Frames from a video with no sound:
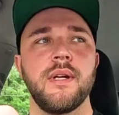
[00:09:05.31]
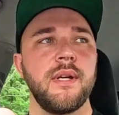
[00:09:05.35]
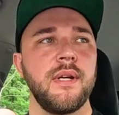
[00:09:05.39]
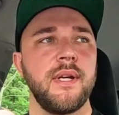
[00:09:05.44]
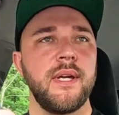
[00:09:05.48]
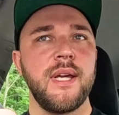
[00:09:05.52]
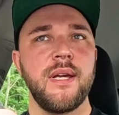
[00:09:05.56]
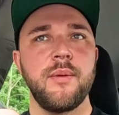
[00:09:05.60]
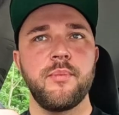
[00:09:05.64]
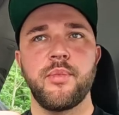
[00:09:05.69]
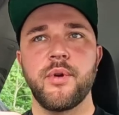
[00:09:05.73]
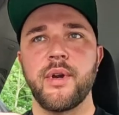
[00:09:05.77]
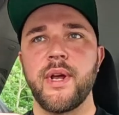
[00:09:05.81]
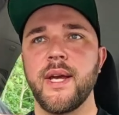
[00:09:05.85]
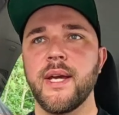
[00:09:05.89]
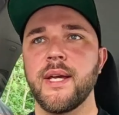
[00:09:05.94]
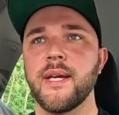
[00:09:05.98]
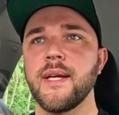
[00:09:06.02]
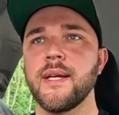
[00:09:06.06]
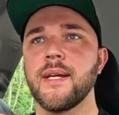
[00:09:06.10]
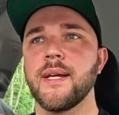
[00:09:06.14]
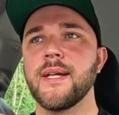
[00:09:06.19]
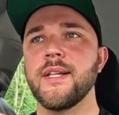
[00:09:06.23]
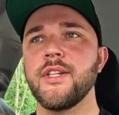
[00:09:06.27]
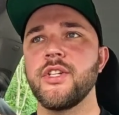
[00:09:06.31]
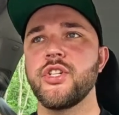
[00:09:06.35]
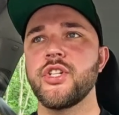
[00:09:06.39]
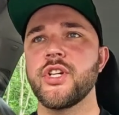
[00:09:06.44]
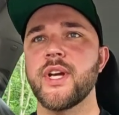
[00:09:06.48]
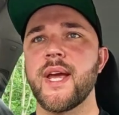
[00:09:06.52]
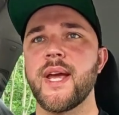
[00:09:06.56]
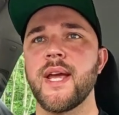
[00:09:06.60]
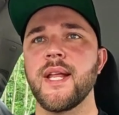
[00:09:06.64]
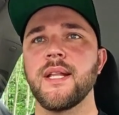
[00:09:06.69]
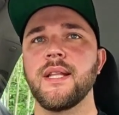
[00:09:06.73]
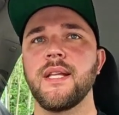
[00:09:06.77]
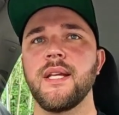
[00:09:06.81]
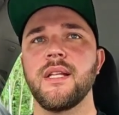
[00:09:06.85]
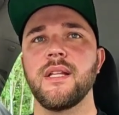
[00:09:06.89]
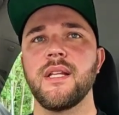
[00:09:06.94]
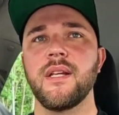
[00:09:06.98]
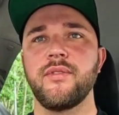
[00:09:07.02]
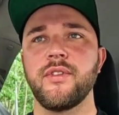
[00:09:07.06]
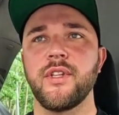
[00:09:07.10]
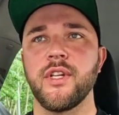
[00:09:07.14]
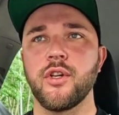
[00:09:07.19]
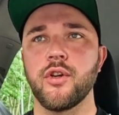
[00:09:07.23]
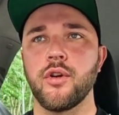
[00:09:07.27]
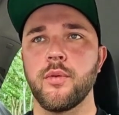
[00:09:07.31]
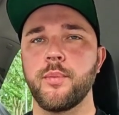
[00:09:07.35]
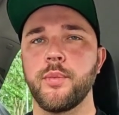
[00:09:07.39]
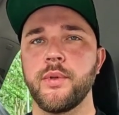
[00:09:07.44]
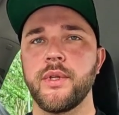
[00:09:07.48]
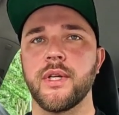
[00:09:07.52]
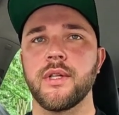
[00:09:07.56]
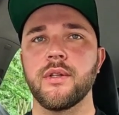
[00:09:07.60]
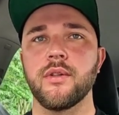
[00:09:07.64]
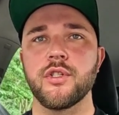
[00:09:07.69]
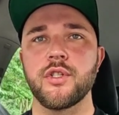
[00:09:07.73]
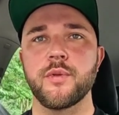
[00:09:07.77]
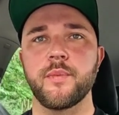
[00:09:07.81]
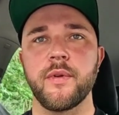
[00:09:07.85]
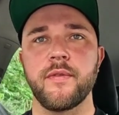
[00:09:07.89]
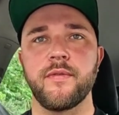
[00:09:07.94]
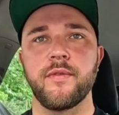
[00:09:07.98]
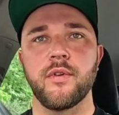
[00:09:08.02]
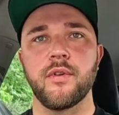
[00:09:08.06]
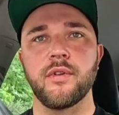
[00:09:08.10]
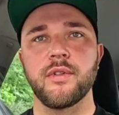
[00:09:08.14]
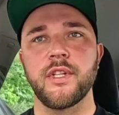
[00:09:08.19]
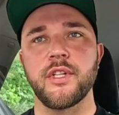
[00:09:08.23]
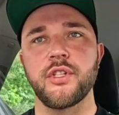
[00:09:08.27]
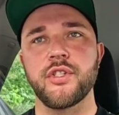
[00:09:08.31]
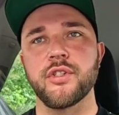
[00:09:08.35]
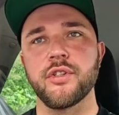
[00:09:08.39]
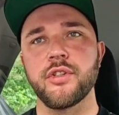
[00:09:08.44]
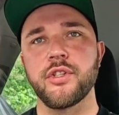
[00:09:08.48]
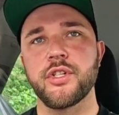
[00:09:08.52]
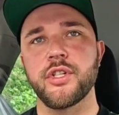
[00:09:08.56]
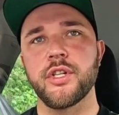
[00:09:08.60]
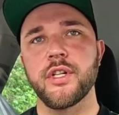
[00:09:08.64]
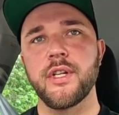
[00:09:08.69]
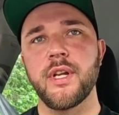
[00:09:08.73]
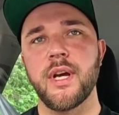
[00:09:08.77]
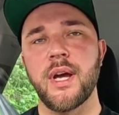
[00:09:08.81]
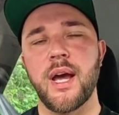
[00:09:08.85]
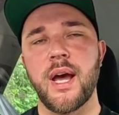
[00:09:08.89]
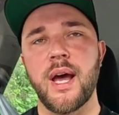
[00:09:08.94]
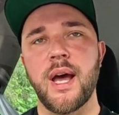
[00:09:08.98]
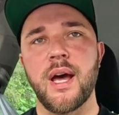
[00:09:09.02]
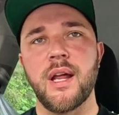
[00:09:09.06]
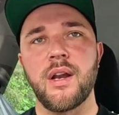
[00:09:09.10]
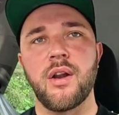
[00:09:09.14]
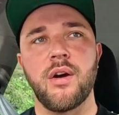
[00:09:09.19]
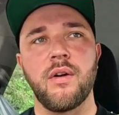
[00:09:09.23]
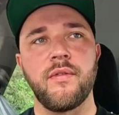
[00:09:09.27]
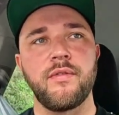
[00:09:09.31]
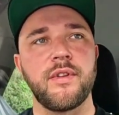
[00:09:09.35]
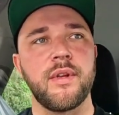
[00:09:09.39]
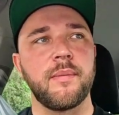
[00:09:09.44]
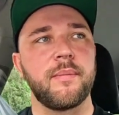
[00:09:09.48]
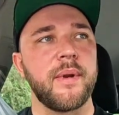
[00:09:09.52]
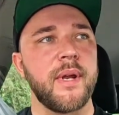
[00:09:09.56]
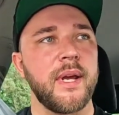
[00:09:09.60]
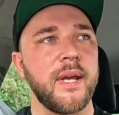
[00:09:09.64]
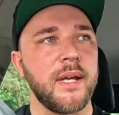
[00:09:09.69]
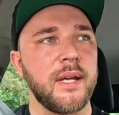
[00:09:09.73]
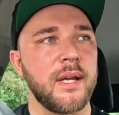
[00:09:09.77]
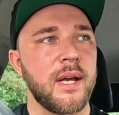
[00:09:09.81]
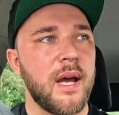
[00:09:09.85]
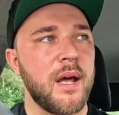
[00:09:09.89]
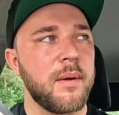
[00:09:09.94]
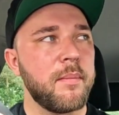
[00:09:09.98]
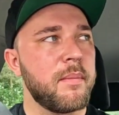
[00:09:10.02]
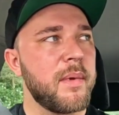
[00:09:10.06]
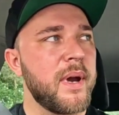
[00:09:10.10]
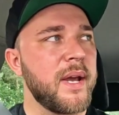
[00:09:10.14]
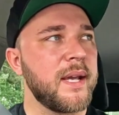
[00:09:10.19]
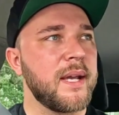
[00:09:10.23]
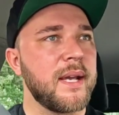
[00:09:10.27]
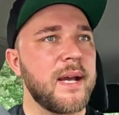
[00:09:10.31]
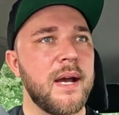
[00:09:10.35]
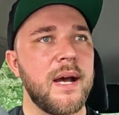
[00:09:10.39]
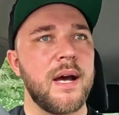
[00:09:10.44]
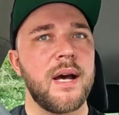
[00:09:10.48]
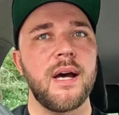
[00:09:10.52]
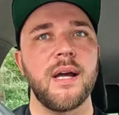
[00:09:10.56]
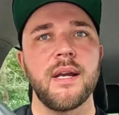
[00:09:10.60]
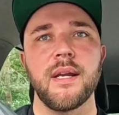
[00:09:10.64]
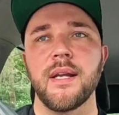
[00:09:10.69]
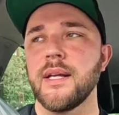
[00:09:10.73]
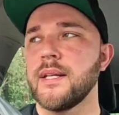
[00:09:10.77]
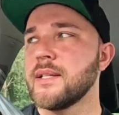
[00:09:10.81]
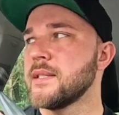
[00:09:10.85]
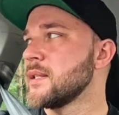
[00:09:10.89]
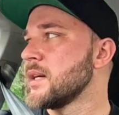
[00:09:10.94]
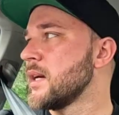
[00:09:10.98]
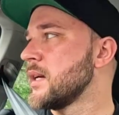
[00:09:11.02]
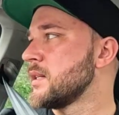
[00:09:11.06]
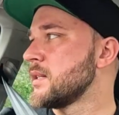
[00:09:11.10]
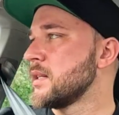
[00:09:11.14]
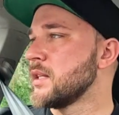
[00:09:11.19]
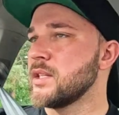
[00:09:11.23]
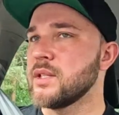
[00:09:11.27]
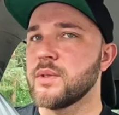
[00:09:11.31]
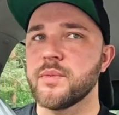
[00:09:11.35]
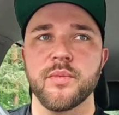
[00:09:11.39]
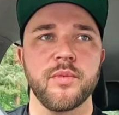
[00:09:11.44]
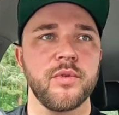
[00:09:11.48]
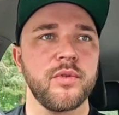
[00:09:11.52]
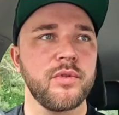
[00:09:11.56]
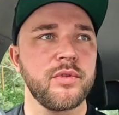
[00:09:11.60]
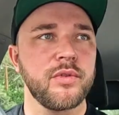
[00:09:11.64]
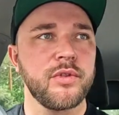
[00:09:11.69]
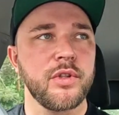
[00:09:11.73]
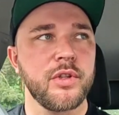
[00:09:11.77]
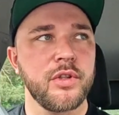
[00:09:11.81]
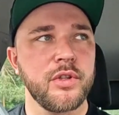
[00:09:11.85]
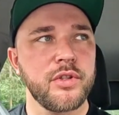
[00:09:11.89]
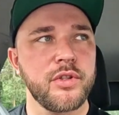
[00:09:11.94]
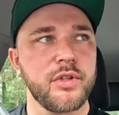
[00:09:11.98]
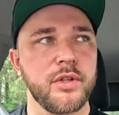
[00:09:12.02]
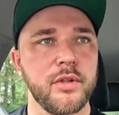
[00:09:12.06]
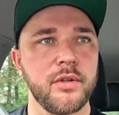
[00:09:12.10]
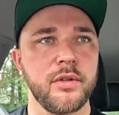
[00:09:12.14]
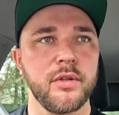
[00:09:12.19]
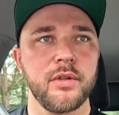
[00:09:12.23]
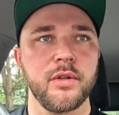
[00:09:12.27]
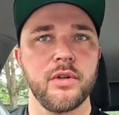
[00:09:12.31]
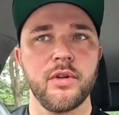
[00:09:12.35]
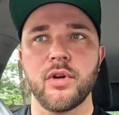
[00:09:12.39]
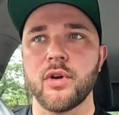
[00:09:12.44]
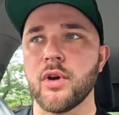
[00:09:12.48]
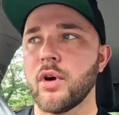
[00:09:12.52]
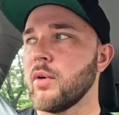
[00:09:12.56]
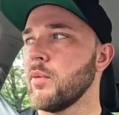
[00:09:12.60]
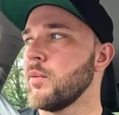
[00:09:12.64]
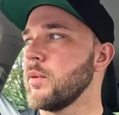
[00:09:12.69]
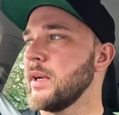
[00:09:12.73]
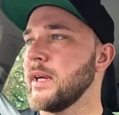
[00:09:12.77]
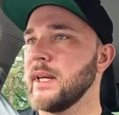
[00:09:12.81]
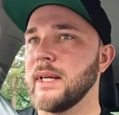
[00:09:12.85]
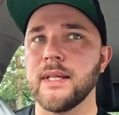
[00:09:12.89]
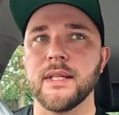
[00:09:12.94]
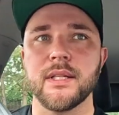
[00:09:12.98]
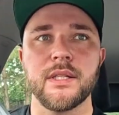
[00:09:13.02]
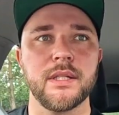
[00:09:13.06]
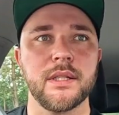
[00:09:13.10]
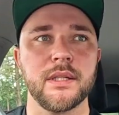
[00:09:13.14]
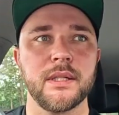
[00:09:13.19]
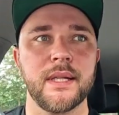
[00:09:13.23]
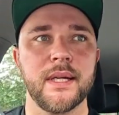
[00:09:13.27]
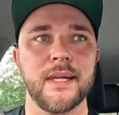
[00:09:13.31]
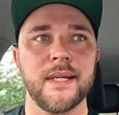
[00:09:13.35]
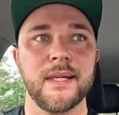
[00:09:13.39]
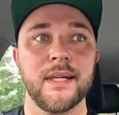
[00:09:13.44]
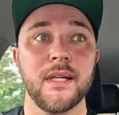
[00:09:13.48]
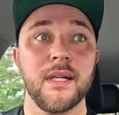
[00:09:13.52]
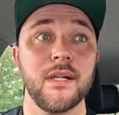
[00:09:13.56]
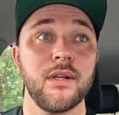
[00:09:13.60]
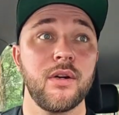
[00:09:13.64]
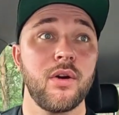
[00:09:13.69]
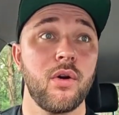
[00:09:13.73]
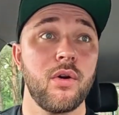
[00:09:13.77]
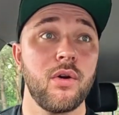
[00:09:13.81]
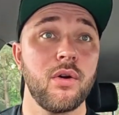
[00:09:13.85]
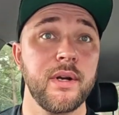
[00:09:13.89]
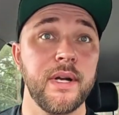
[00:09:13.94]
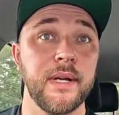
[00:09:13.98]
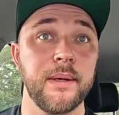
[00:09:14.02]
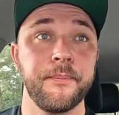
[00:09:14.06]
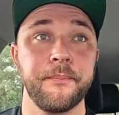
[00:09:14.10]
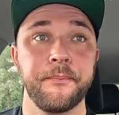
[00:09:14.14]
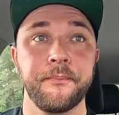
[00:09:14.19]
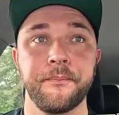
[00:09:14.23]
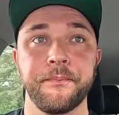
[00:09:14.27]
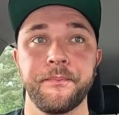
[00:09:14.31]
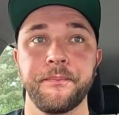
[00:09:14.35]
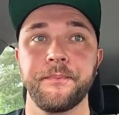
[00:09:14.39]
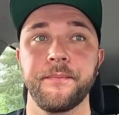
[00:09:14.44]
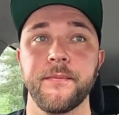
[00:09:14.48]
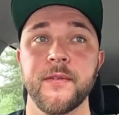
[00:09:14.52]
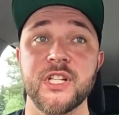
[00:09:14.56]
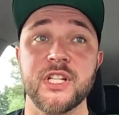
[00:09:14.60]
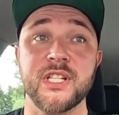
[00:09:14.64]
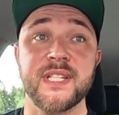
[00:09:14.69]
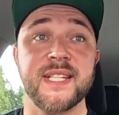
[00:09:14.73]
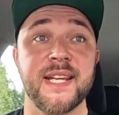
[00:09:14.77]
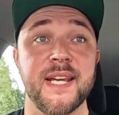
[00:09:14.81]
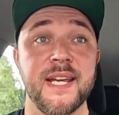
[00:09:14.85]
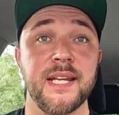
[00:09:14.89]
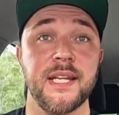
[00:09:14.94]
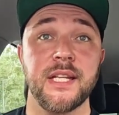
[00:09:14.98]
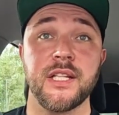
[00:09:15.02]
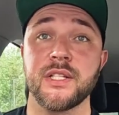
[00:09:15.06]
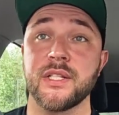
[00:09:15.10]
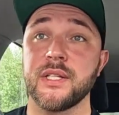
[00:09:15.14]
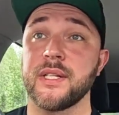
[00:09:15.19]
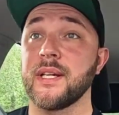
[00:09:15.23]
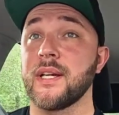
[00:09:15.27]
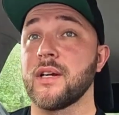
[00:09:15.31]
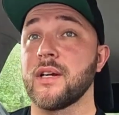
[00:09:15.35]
keep braking, gently lifting up the clutch before the junction and off the brake. And my car is nice and smooth to go into the corner, to turn into the